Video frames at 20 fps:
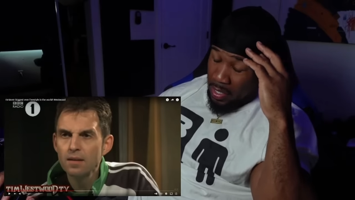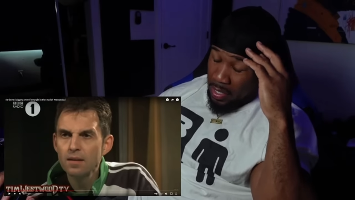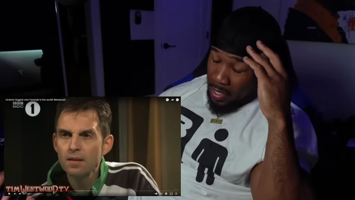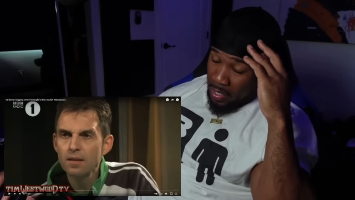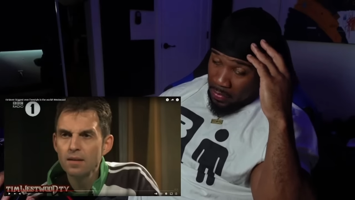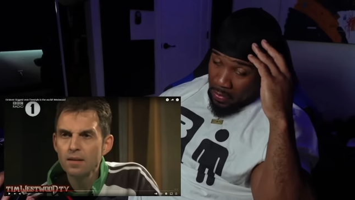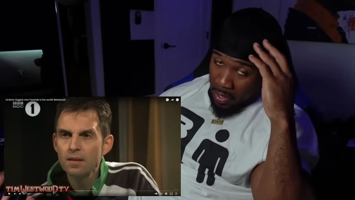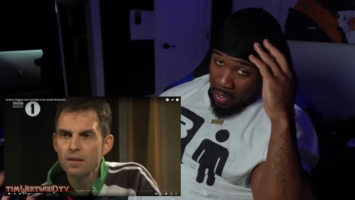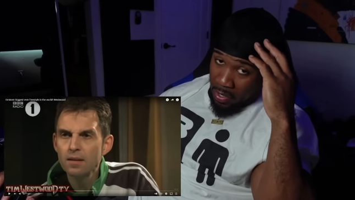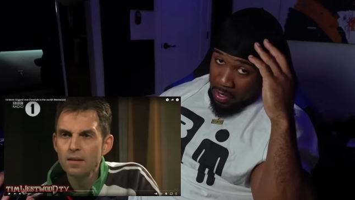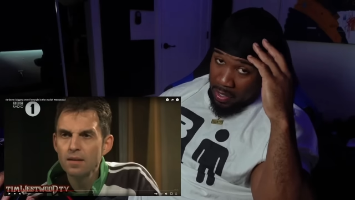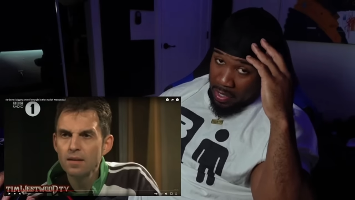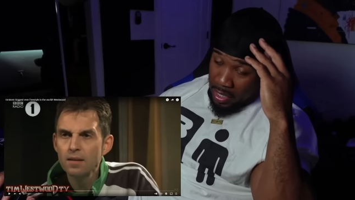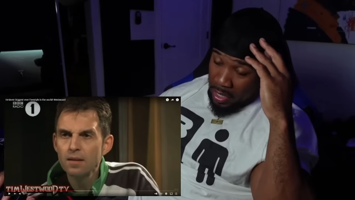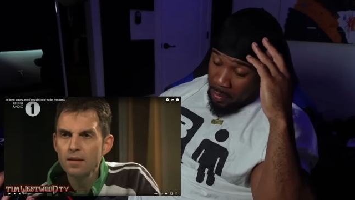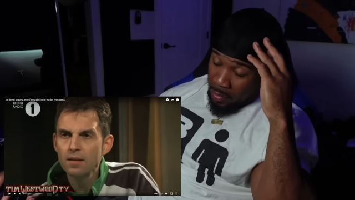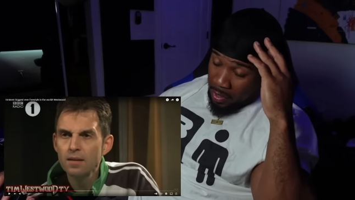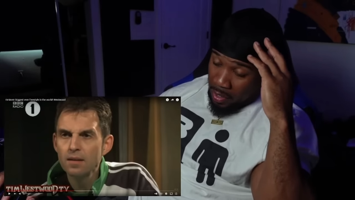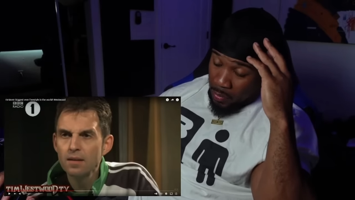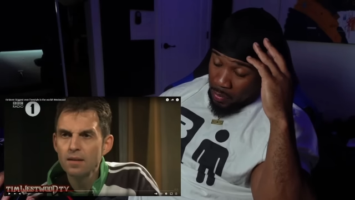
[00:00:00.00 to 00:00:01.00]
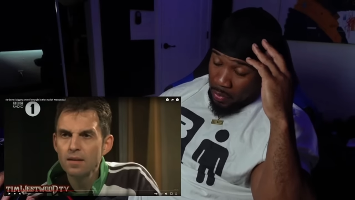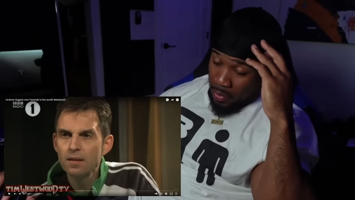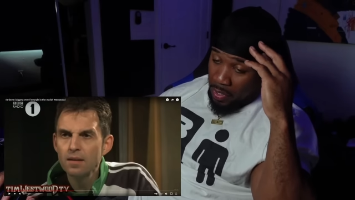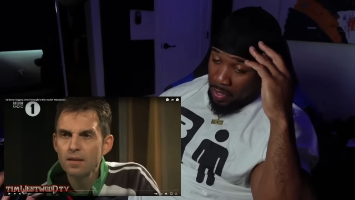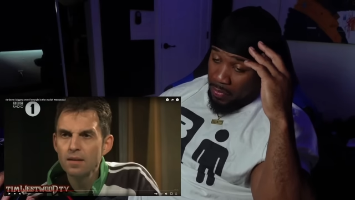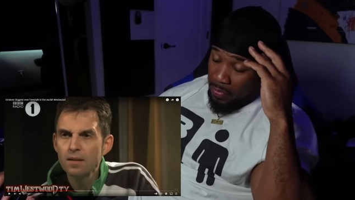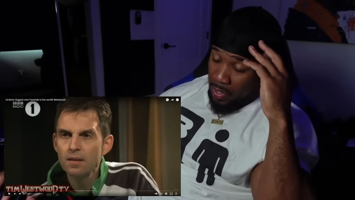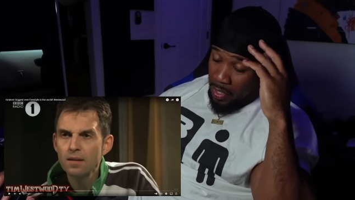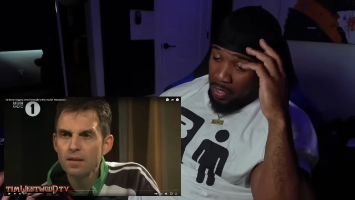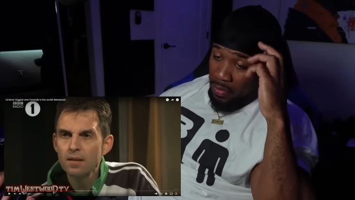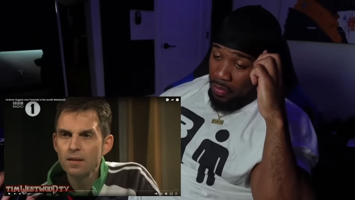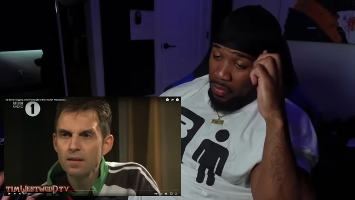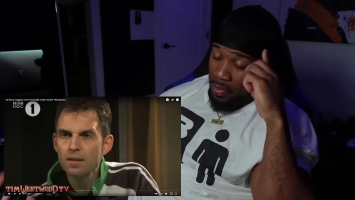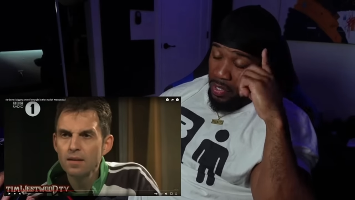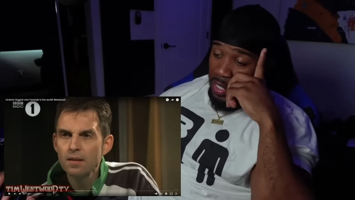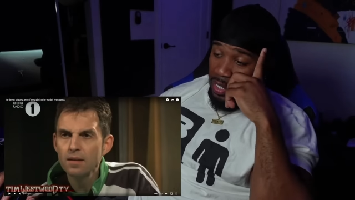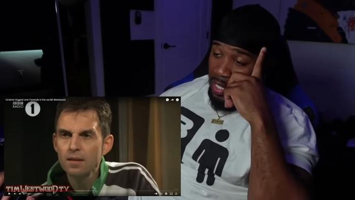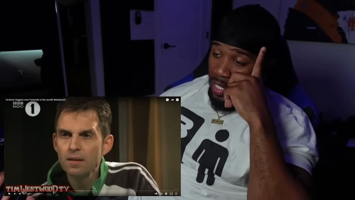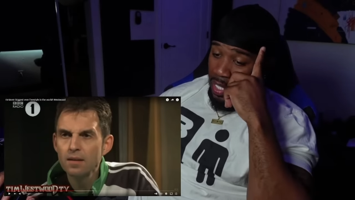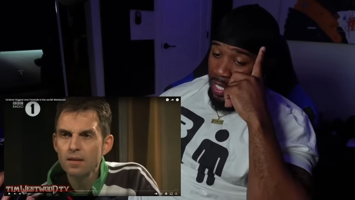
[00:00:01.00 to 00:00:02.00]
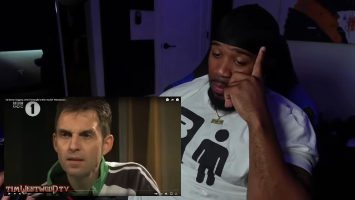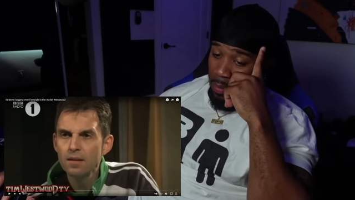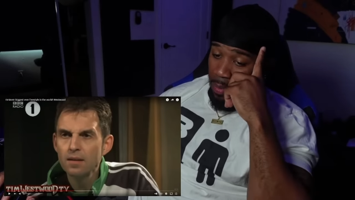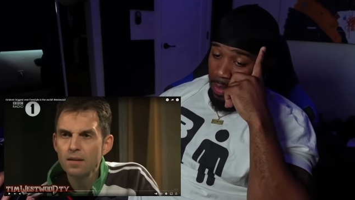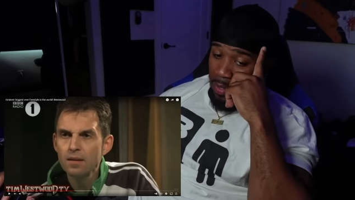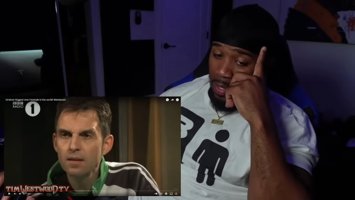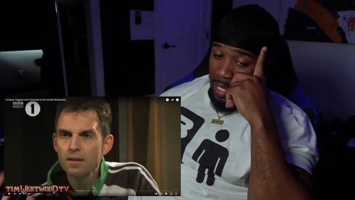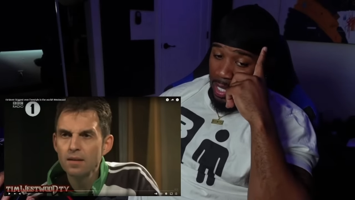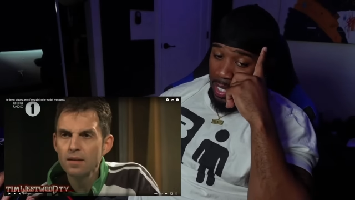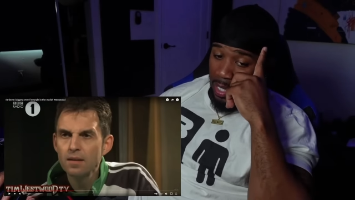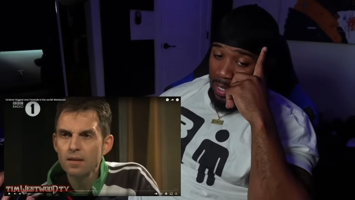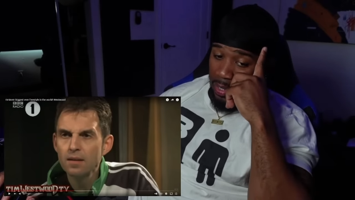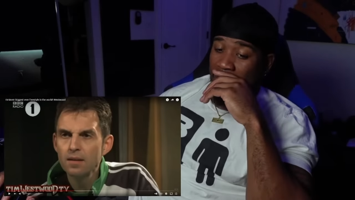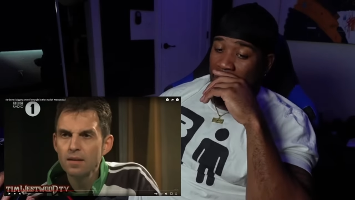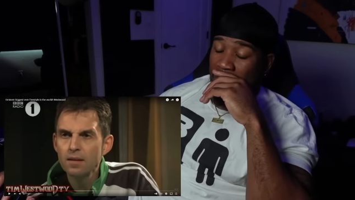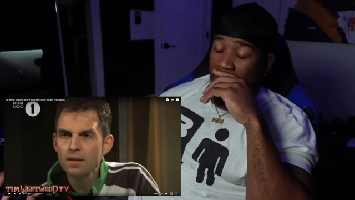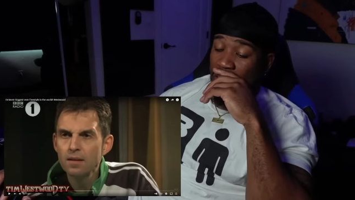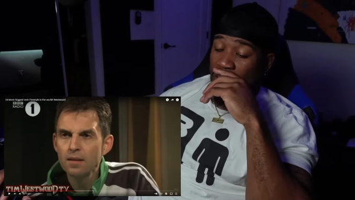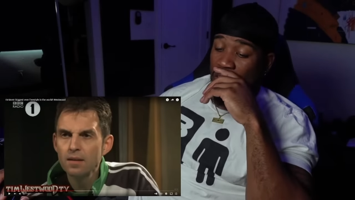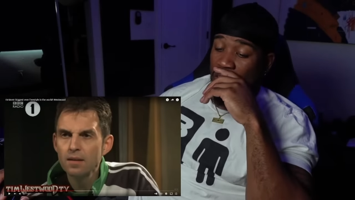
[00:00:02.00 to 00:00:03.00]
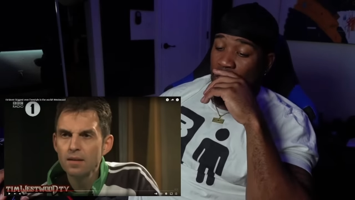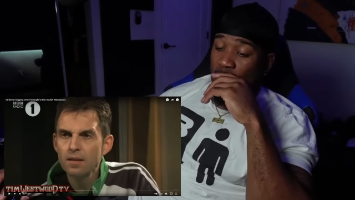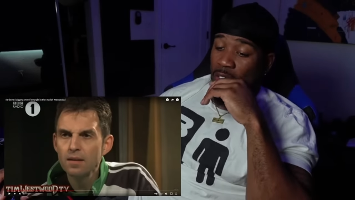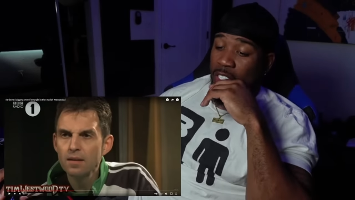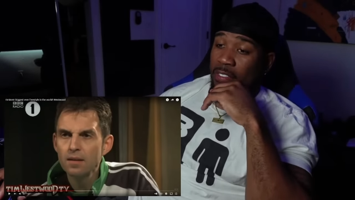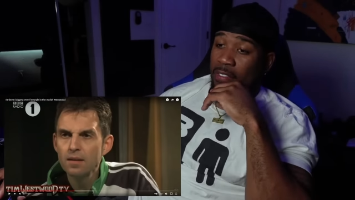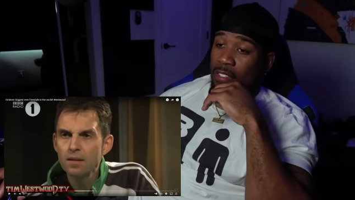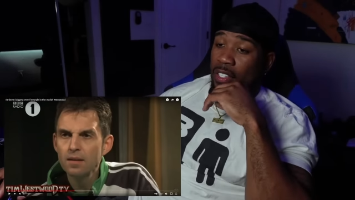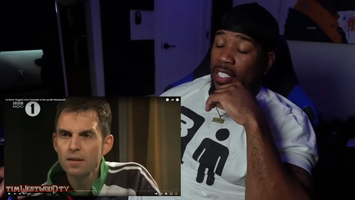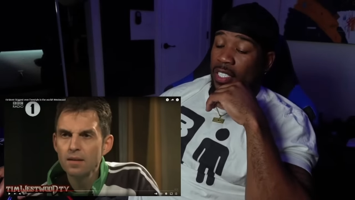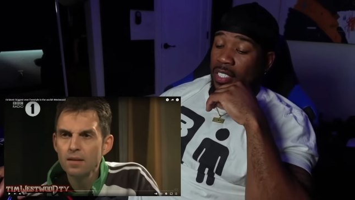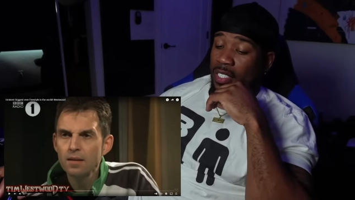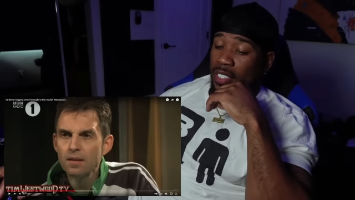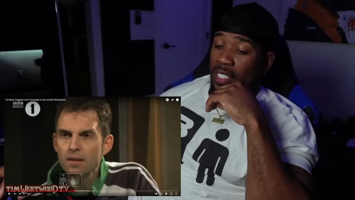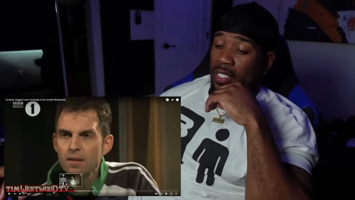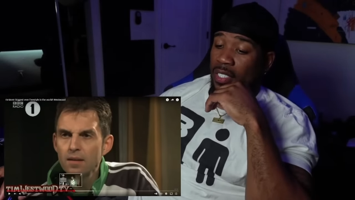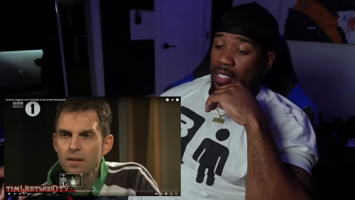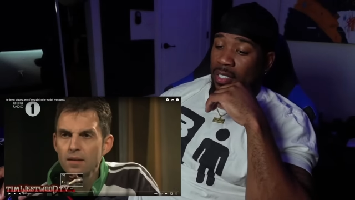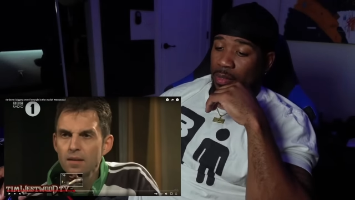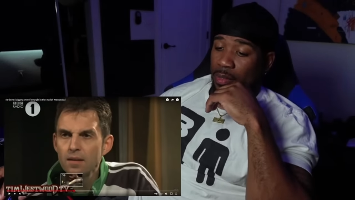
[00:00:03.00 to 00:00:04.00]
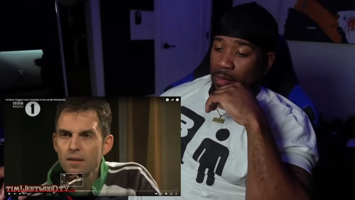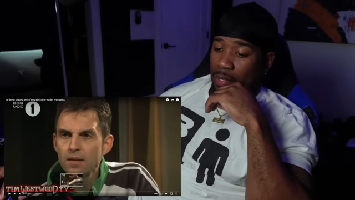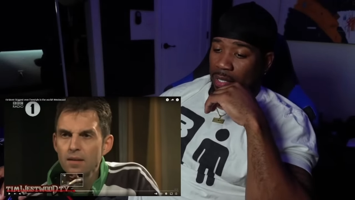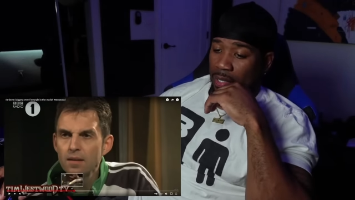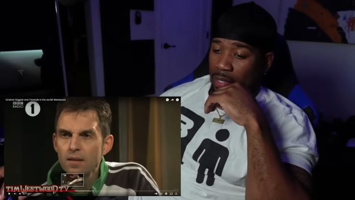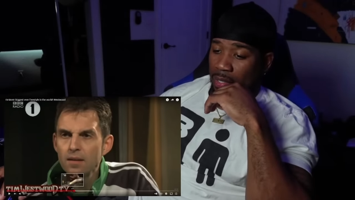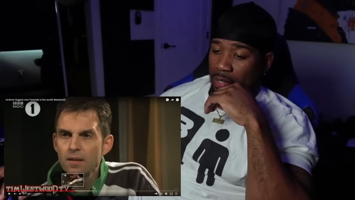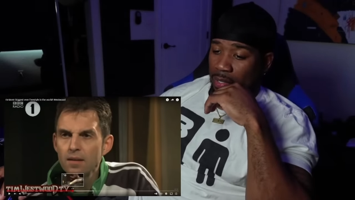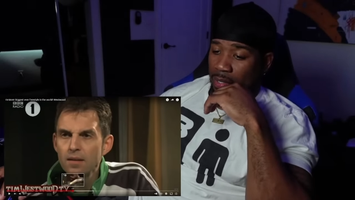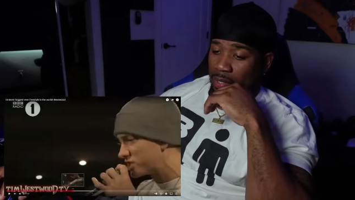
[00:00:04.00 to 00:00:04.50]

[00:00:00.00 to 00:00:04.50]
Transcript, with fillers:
Speaker 1: as far as Eminem with this fucking freestyle, bro, like this shit is re fucking ridiculous, bro.